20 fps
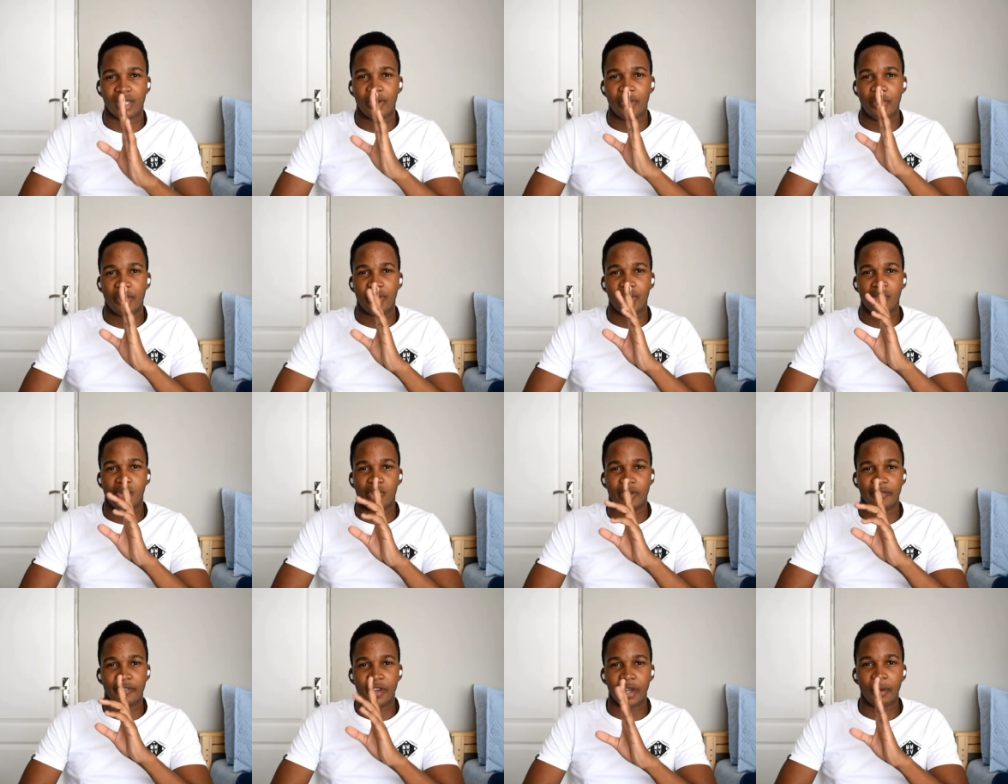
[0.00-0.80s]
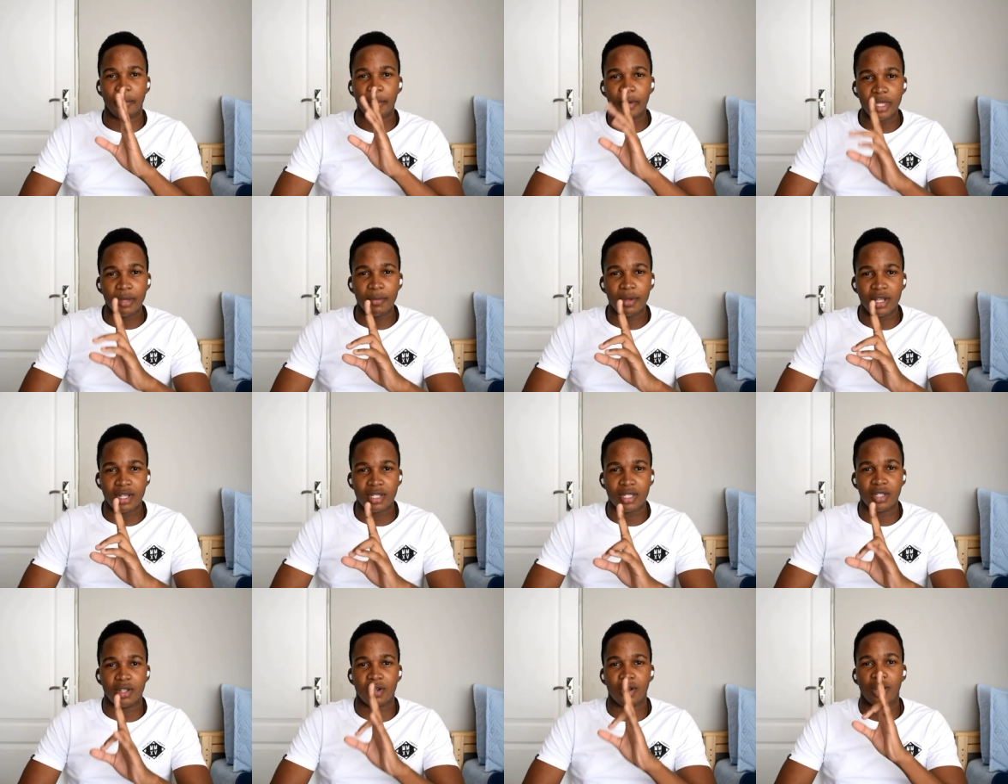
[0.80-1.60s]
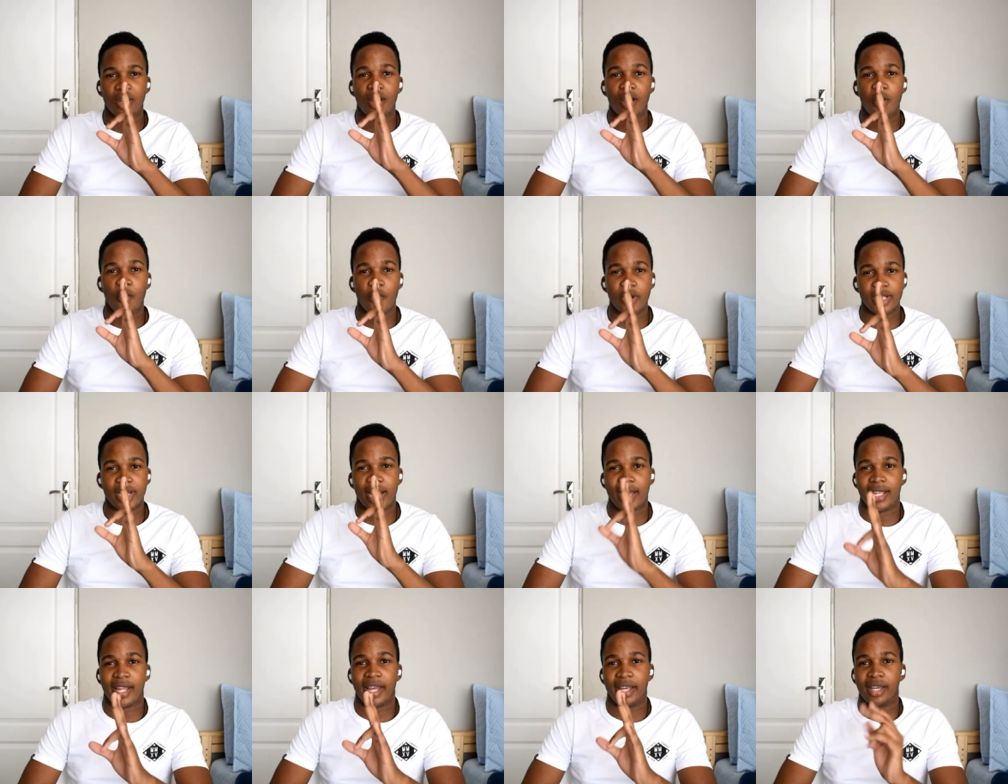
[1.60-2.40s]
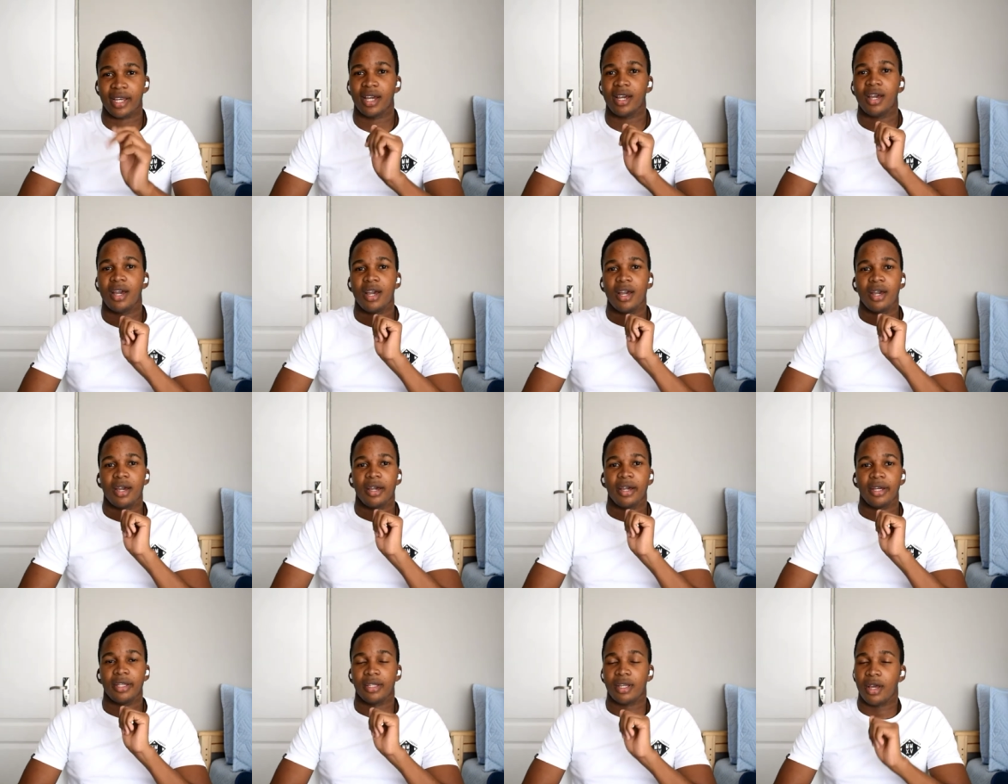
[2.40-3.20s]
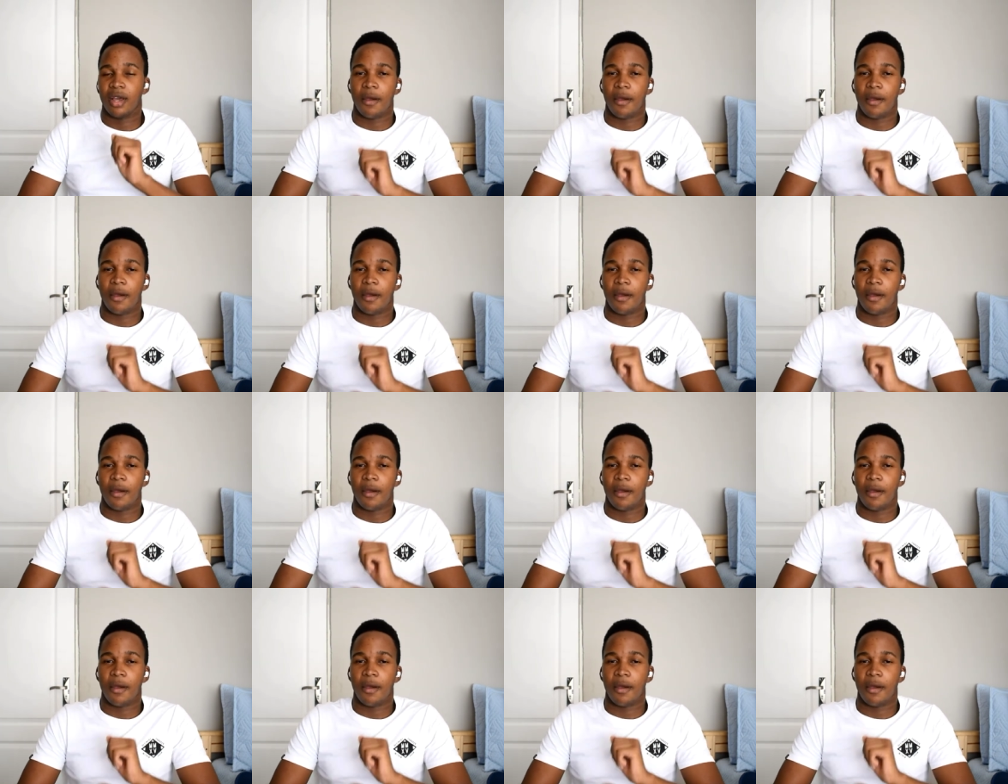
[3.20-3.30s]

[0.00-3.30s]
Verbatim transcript: They were, it was a very minimalist look, which I like. Right?